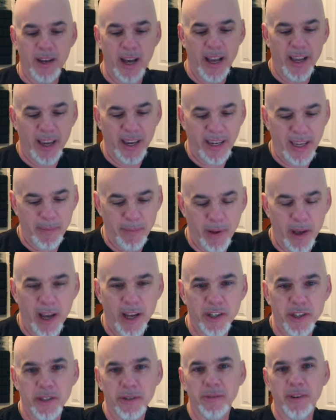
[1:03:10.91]
I got to get
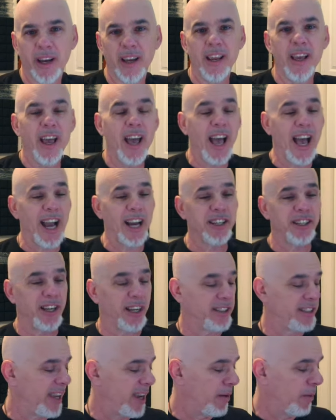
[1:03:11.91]
behind you, right? Actually, I'll
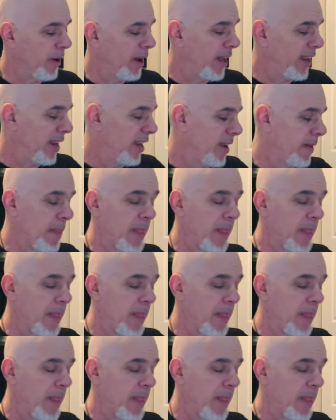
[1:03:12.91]
tell you what.